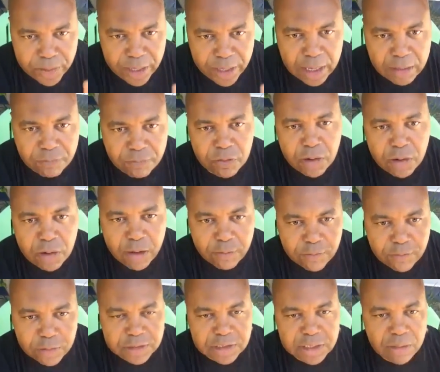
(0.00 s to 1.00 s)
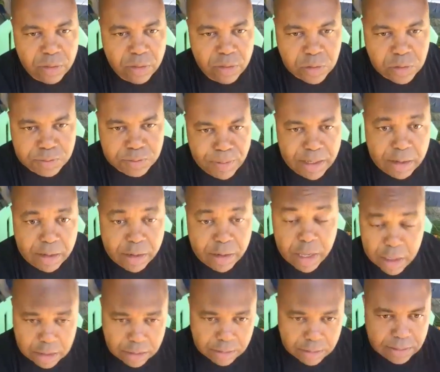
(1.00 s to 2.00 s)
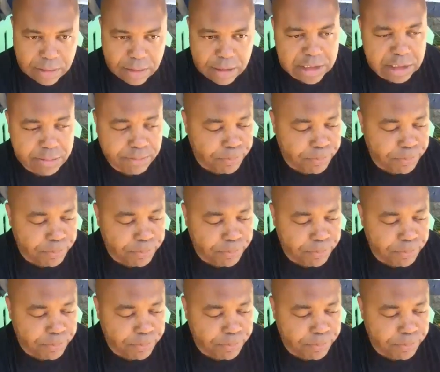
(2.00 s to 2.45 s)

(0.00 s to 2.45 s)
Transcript: thing for someone who's been these